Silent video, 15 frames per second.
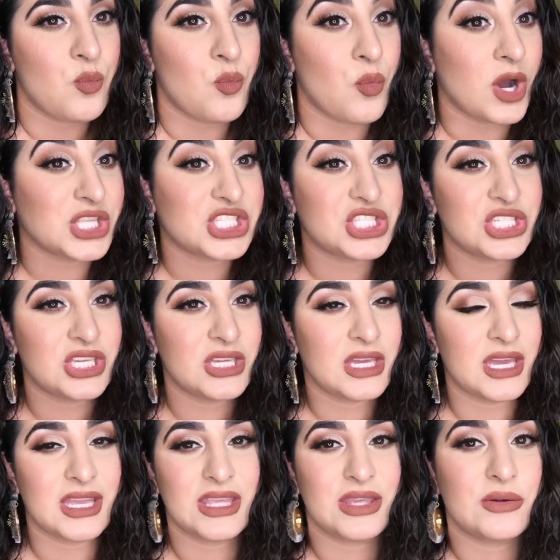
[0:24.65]
watching
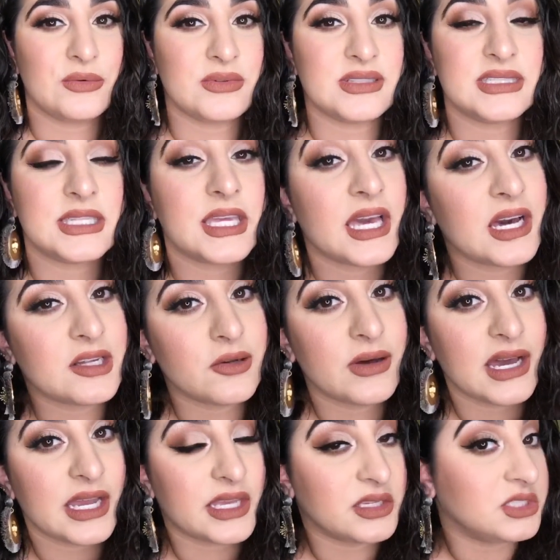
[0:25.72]
and you will see how
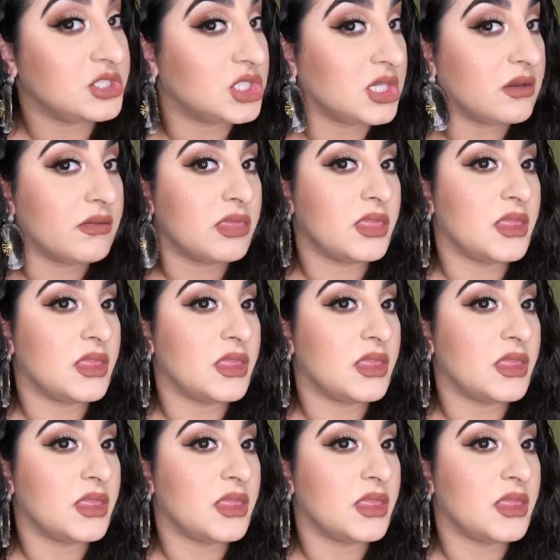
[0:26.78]
I achieved